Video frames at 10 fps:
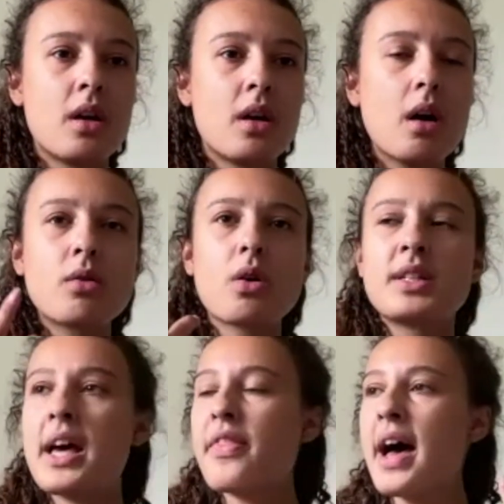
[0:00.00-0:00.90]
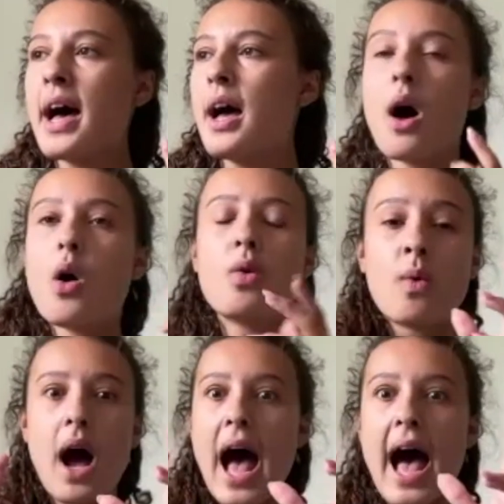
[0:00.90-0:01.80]
oh God, yeah, that.
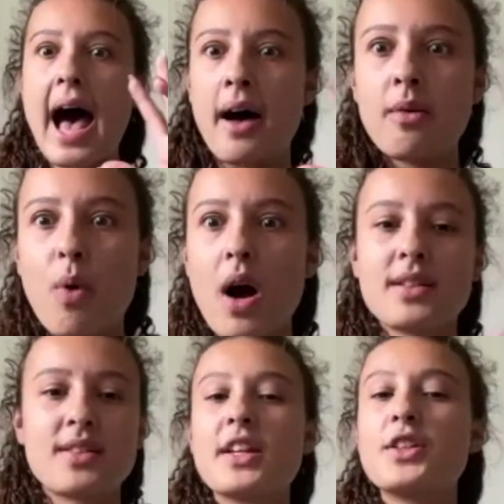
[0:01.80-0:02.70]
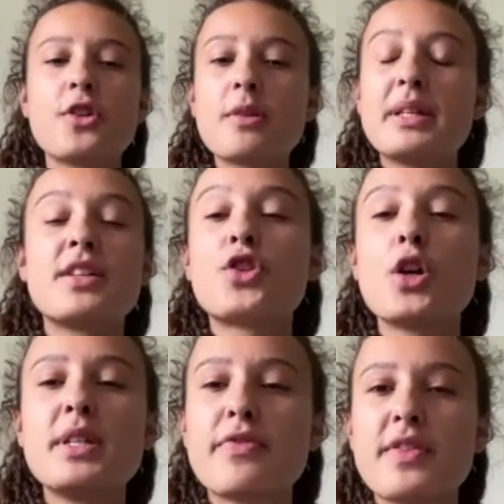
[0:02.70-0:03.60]
Oh, words. Do you know what I mean? There's so
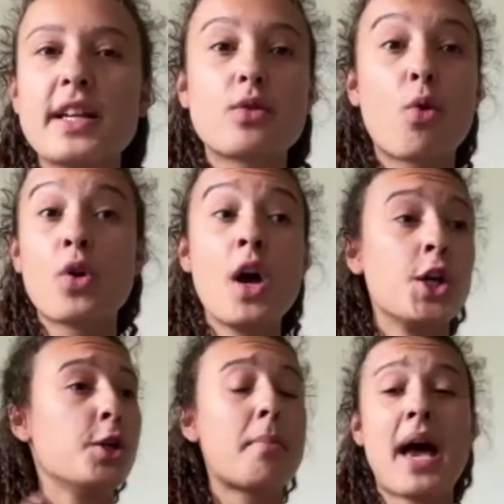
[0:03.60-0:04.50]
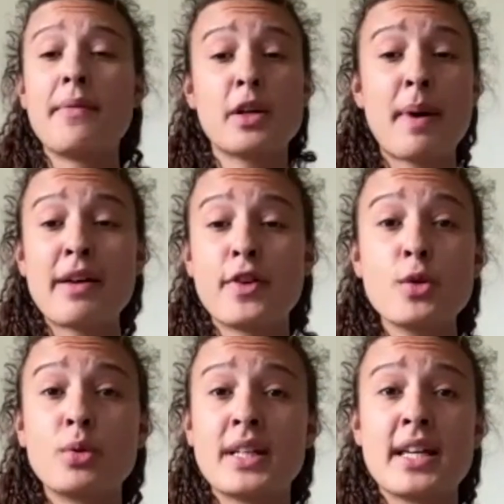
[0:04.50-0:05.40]
many different things. Or you might be having a bad
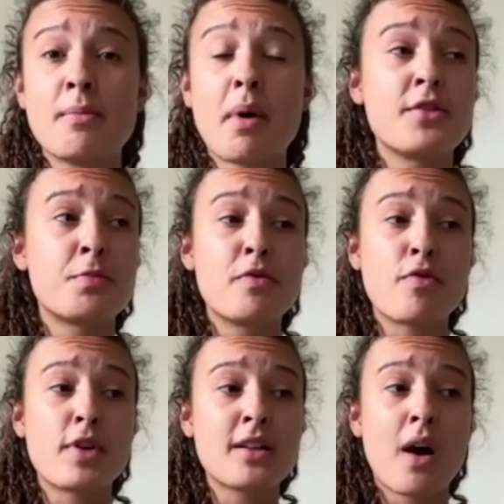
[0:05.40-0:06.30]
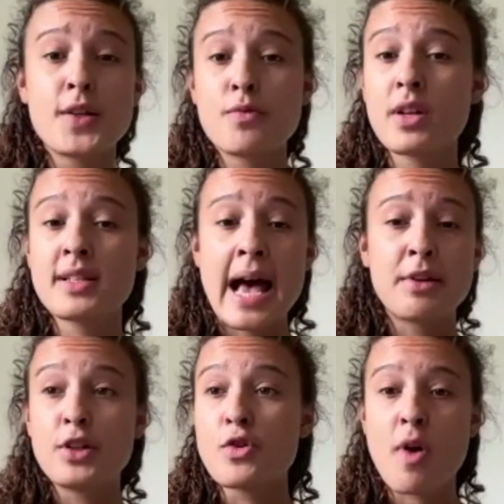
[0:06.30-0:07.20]
vocal day. You might just be really tired and run down
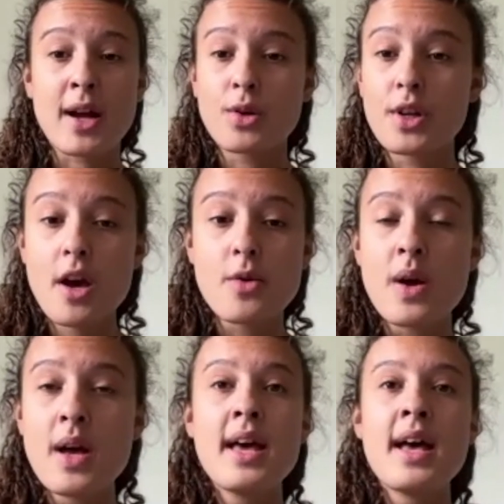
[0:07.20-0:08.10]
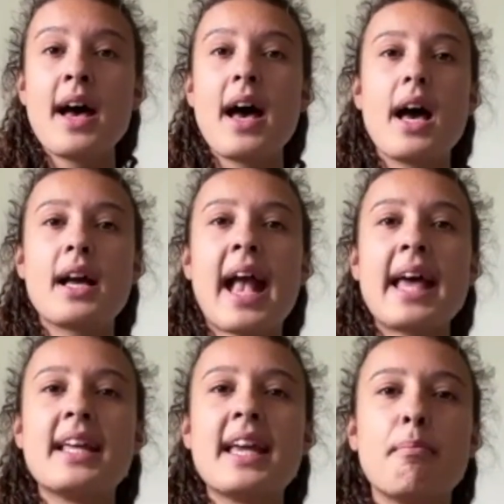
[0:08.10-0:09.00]
and you crack on a note.
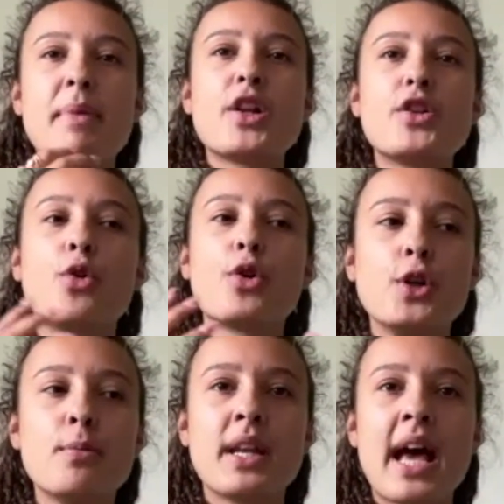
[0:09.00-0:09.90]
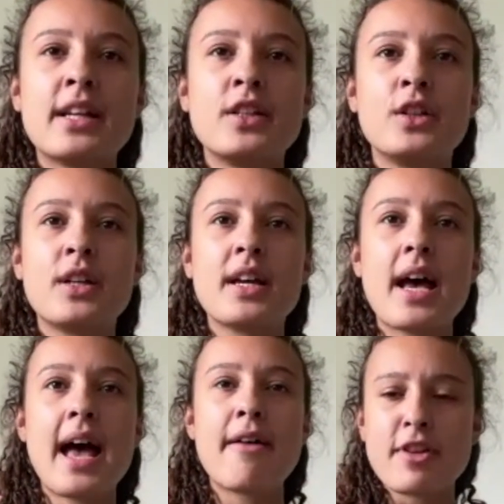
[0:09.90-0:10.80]
Again, it means you're human and
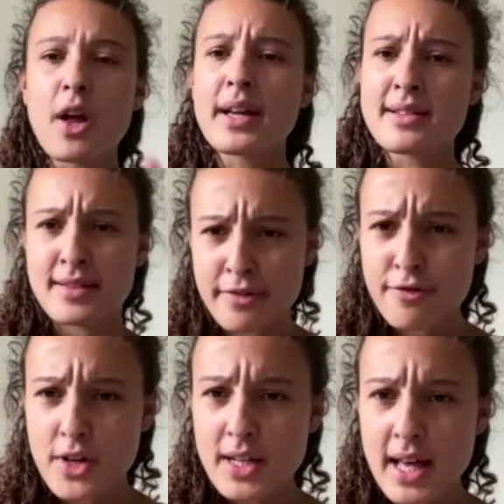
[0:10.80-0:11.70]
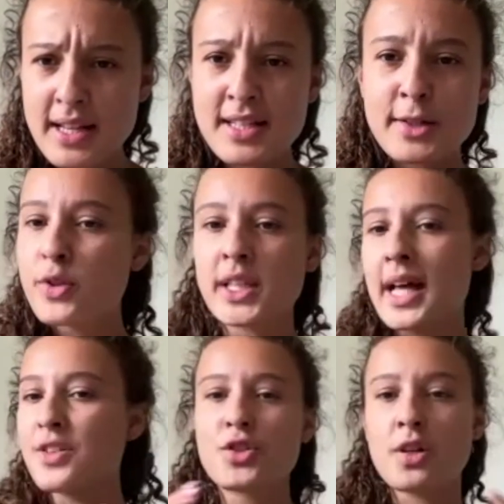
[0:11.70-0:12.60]
every night is different. And I still think
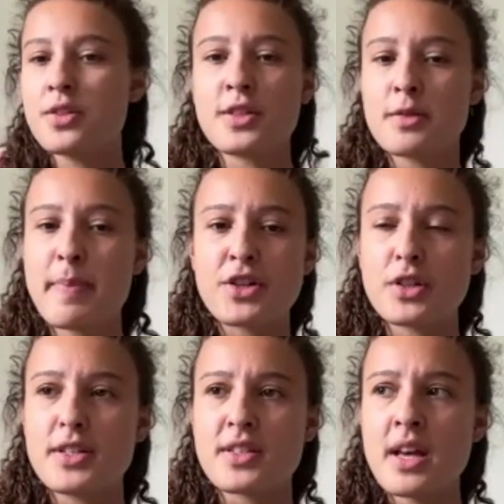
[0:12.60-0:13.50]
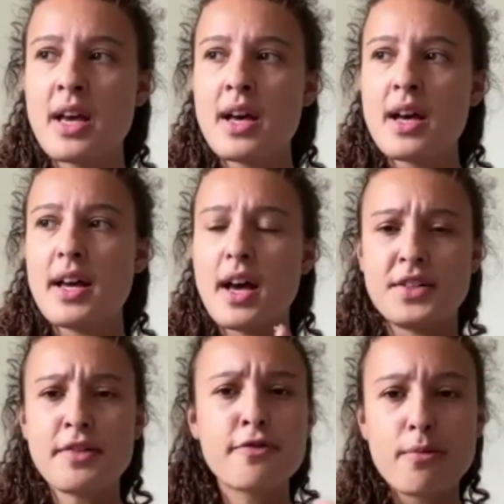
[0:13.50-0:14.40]
that's just as special as a
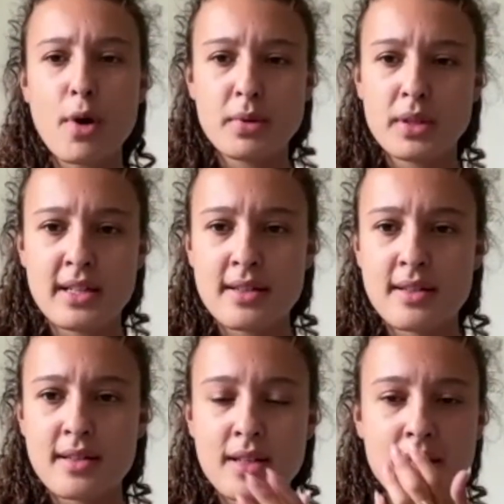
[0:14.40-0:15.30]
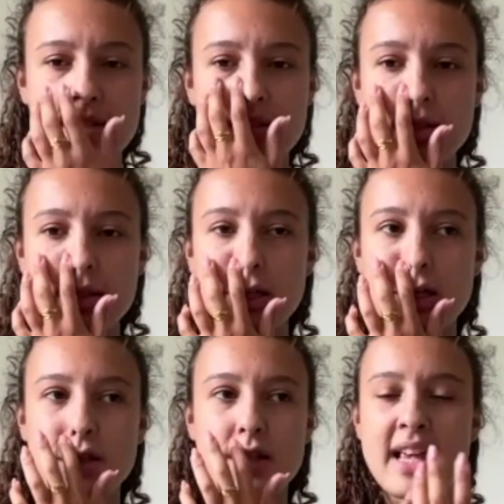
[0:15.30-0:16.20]
different moment
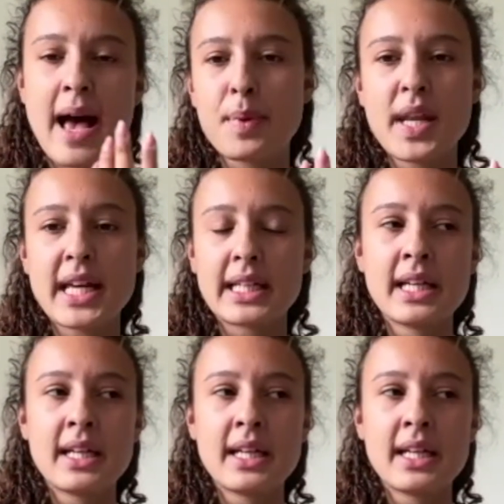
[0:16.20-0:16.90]
that's happening.